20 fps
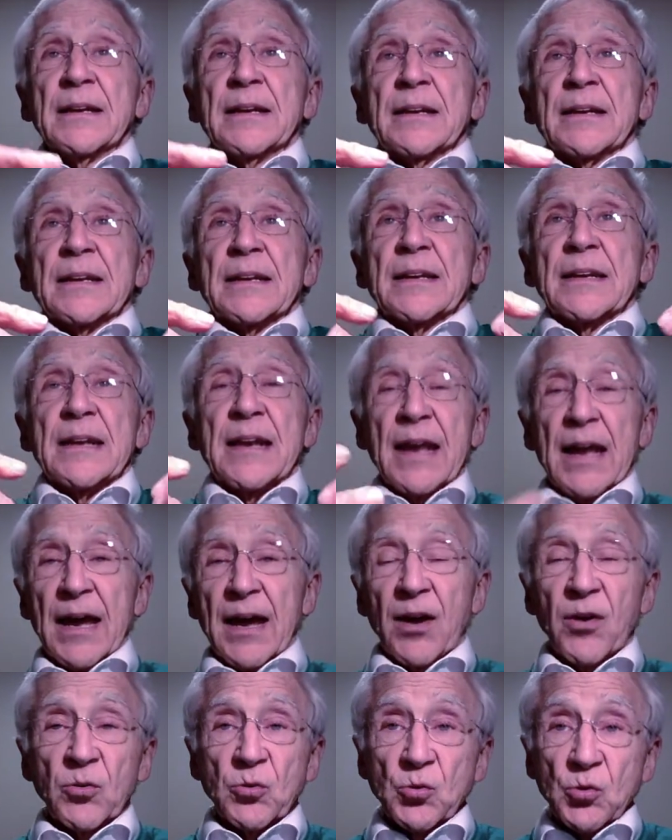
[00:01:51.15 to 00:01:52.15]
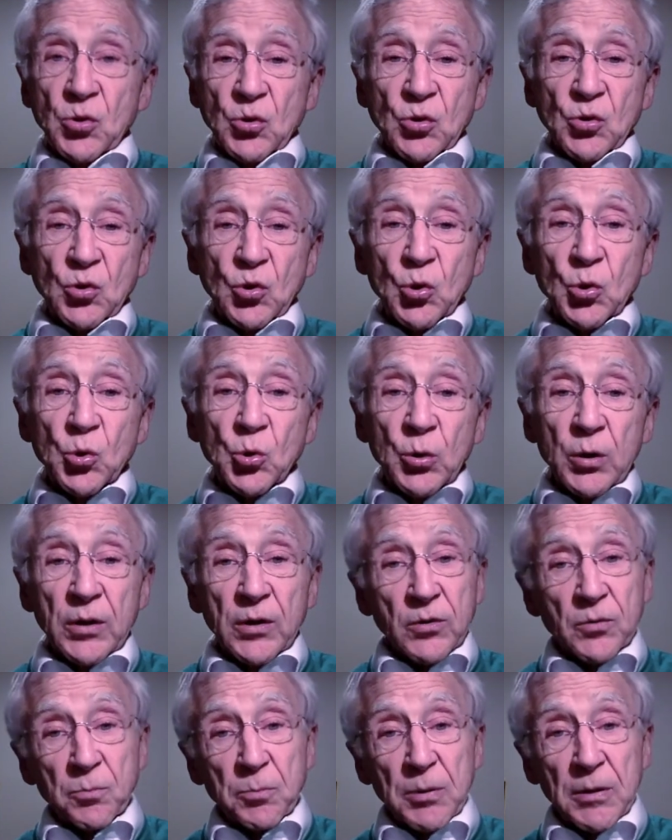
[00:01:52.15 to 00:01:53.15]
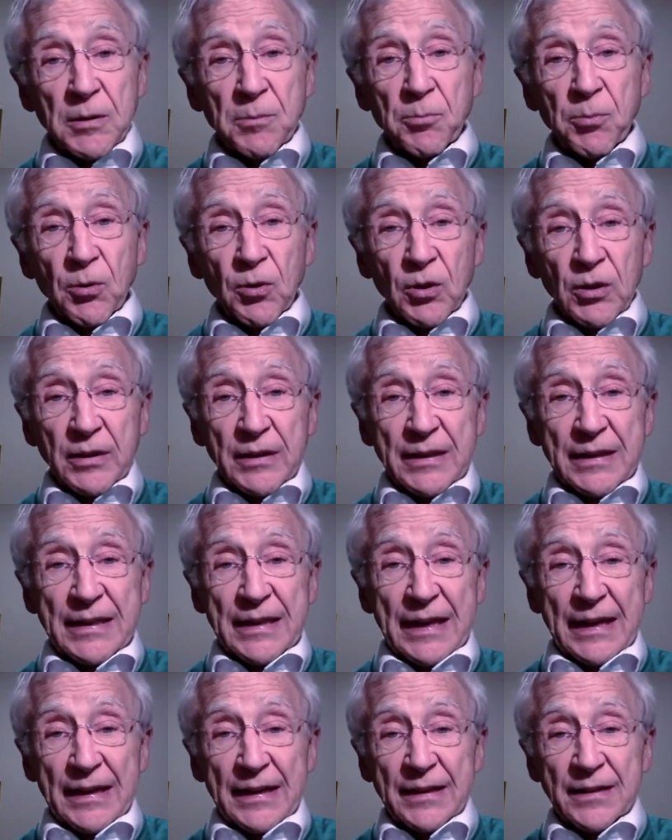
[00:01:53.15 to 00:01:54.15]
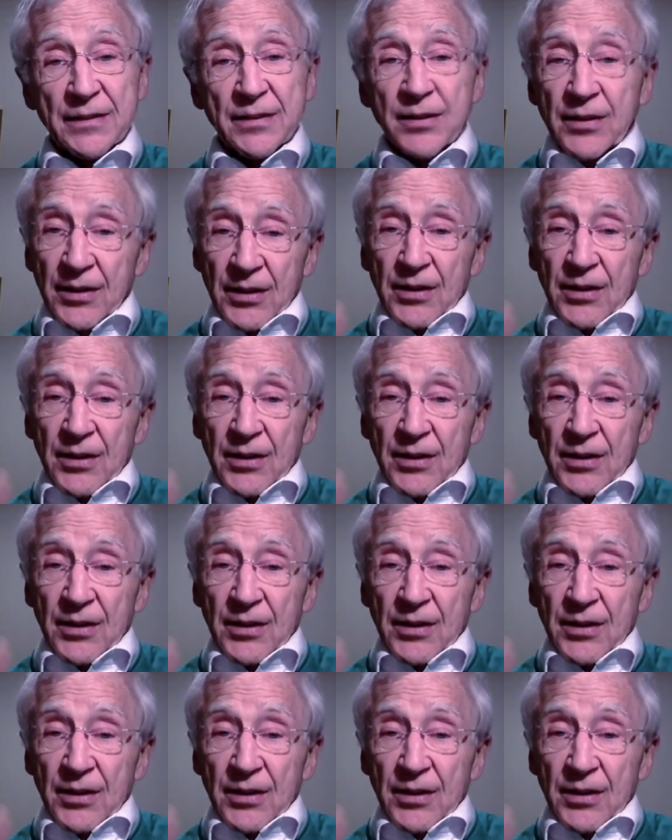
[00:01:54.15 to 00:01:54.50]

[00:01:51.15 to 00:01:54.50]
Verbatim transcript: now do his people get it